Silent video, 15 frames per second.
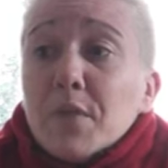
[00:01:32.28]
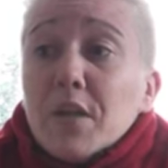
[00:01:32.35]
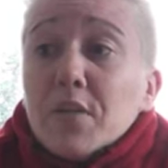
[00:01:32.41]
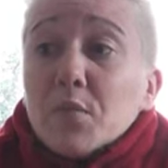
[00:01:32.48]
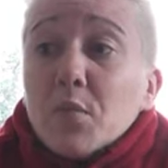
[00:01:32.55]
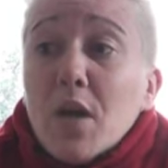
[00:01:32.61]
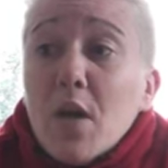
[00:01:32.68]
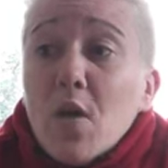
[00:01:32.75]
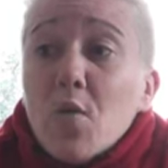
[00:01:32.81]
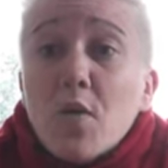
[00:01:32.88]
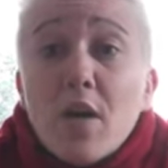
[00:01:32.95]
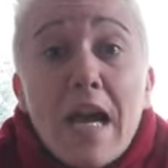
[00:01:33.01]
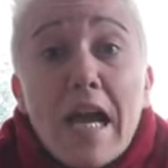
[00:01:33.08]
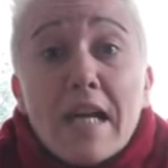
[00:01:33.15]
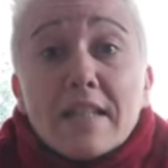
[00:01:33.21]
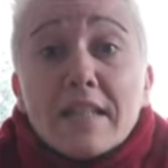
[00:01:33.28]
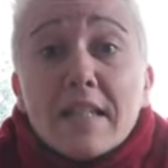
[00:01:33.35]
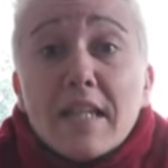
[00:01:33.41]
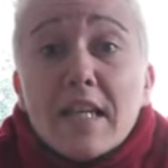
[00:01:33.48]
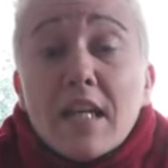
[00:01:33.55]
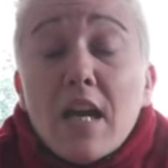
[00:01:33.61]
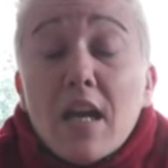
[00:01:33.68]
As well, had
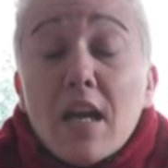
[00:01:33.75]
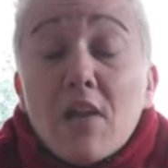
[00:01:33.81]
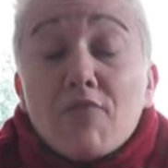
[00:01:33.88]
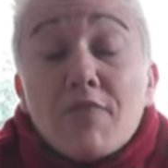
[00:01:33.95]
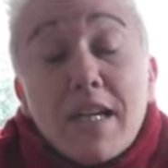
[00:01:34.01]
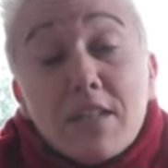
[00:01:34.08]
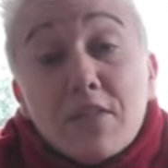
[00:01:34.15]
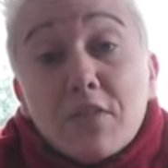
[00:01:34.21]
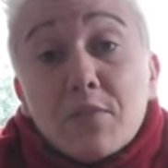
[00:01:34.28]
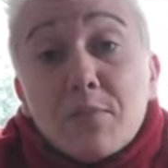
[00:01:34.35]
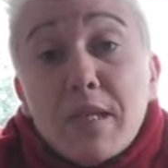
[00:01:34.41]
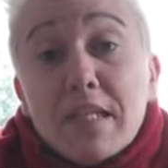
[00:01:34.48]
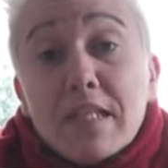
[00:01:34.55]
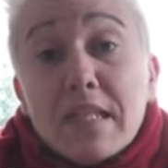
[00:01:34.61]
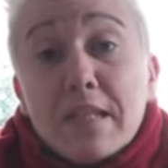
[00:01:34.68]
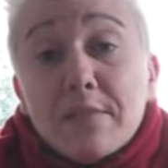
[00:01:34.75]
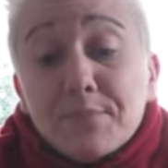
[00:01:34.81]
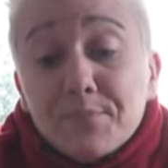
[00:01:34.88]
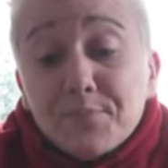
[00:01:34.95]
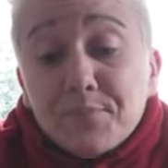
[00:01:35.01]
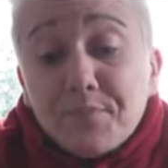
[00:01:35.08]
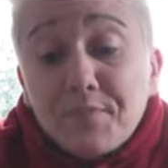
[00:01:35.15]
the Rangers meeting
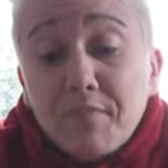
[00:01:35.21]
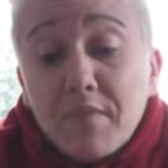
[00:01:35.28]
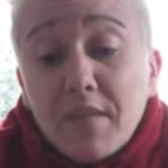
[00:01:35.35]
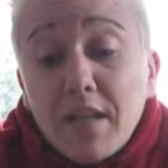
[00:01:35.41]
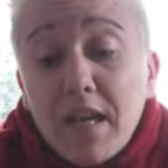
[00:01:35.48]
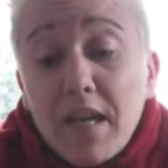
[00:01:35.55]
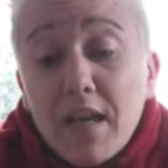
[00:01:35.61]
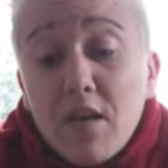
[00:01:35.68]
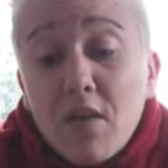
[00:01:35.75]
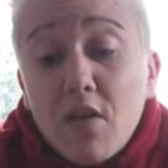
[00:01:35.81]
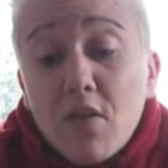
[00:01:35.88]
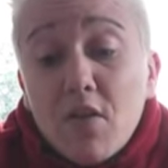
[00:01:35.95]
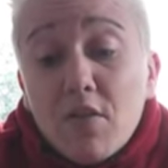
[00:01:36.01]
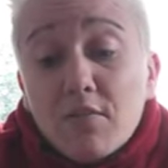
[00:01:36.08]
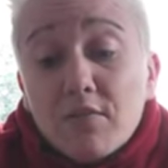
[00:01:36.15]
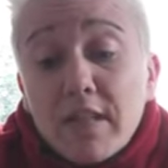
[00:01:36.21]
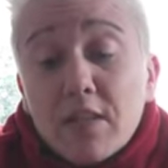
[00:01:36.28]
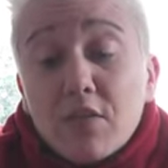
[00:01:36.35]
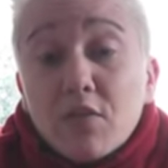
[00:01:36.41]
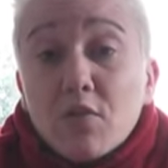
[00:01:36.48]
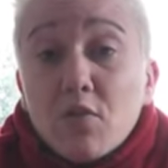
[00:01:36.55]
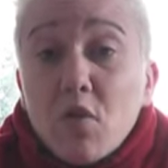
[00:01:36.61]
at our
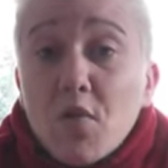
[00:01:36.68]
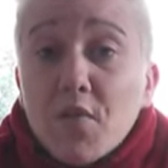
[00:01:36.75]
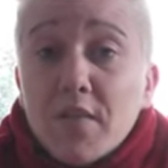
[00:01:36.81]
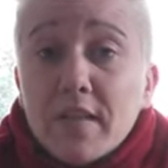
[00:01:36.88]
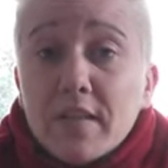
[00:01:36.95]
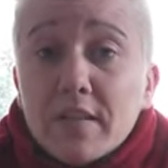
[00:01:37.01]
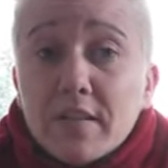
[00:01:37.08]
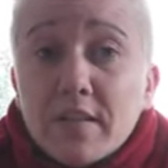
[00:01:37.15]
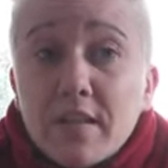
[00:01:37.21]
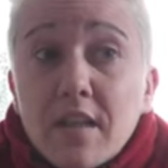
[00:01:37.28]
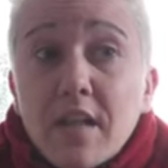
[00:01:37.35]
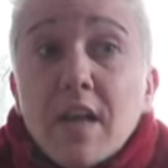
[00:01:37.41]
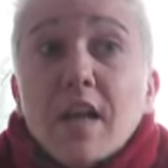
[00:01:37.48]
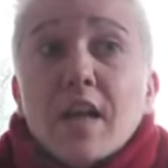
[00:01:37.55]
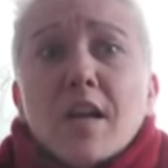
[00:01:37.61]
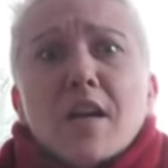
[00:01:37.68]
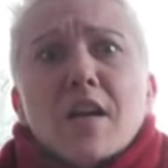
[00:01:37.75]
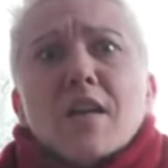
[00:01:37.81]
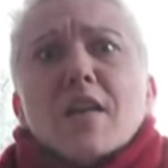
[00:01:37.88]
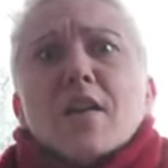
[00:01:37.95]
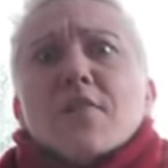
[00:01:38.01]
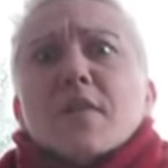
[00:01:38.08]
regional office,
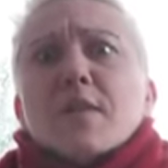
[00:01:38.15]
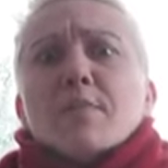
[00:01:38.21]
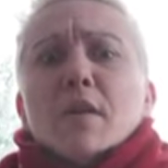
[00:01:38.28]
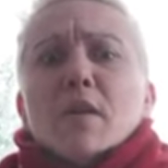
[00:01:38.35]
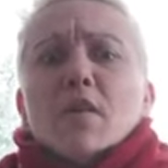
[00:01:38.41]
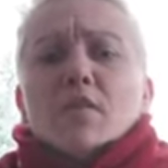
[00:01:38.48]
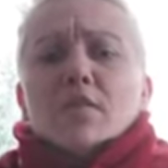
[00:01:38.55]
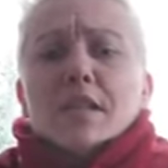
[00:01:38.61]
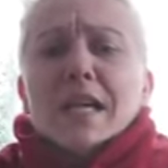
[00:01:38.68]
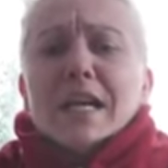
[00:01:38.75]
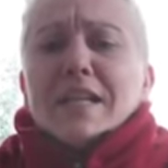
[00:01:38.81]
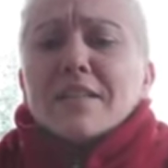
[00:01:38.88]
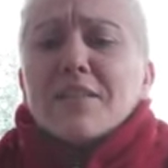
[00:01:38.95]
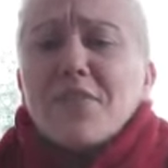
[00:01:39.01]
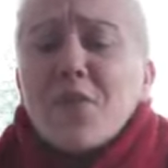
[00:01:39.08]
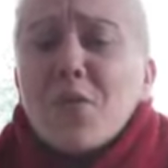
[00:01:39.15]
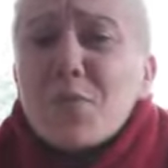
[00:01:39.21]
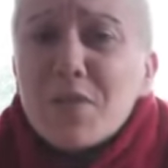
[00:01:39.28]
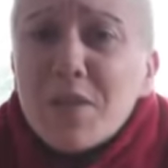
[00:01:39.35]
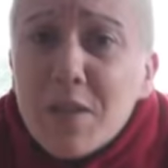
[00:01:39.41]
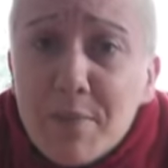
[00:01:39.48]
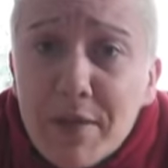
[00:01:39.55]
lovely barn, and if I
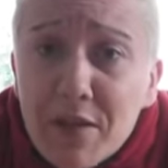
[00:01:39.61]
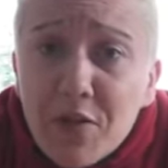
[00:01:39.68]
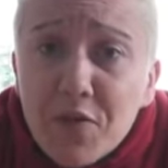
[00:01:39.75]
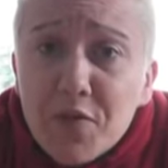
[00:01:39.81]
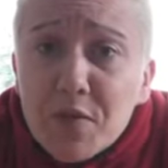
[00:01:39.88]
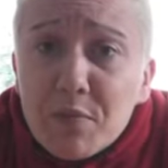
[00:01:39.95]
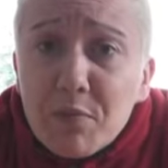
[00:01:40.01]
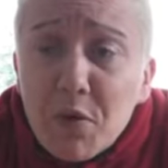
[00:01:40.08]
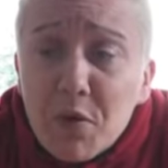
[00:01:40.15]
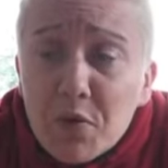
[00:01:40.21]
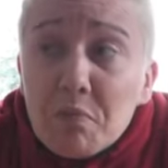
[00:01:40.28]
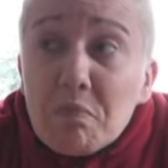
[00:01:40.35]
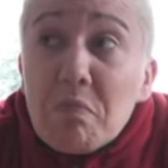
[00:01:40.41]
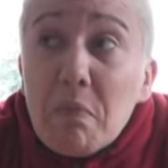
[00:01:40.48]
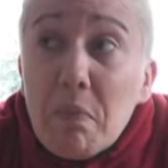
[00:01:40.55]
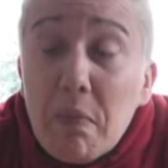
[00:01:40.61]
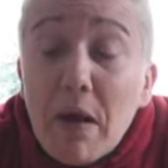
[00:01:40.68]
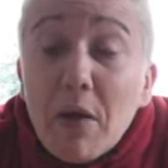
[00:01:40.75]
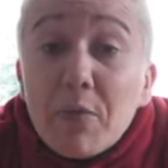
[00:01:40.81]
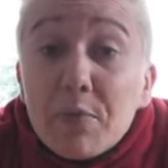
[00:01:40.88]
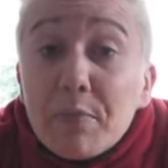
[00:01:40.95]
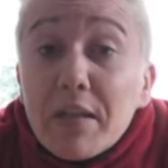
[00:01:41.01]
was going to be an office bod,
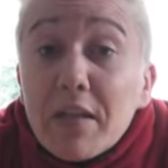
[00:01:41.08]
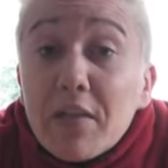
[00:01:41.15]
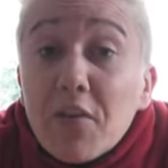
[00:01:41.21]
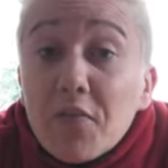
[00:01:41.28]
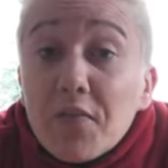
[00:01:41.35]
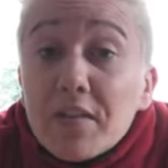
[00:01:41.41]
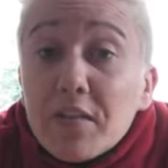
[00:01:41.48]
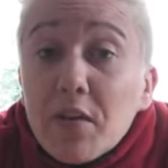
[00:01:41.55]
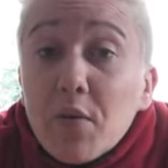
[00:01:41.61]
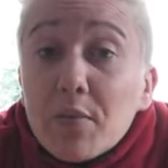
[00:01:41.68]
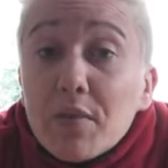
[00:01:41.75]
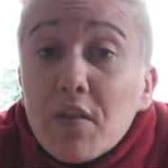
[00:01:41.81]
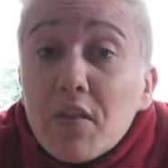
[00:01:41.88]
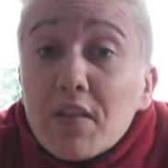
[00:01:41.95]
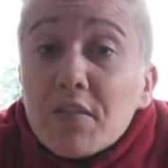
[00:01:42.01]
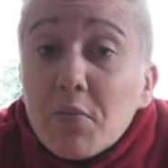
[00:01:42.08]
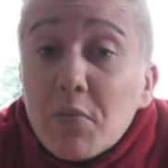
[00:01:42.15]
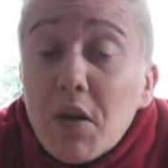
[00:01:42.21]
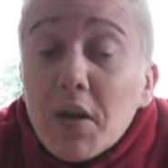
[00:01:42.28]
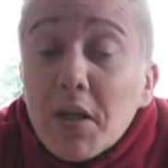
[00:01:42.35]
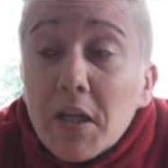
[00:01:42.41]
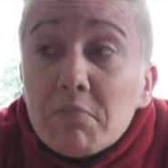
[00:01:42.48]
that would be the office I would like to
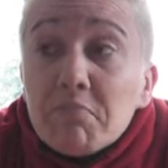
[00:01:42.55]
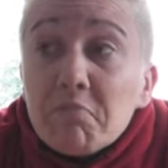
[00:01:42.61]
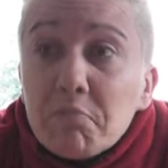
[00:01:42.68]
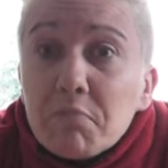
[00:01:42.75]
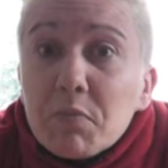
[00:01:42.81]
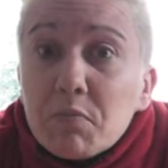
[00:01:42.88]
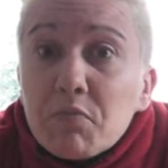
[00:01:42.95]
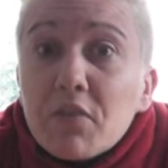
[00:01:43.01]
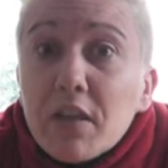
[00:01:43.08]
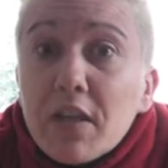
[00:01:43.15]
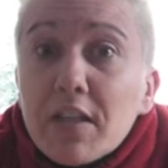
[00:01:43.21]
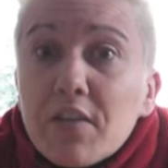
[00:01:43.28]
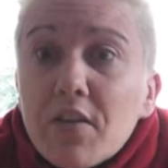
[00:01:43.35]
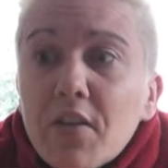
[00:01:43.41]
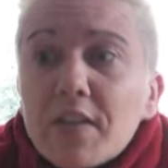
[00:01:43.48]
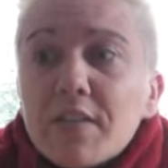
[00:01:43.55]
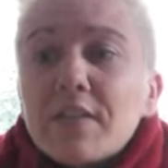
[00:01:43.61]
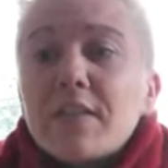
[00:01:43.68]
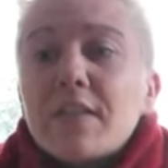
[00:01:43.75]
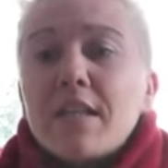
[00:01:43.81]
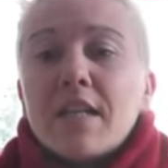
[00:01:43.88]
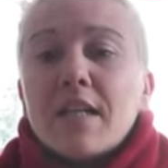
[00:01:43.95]
work in. It's really
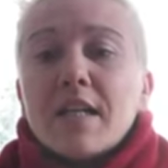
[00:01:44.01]
nice.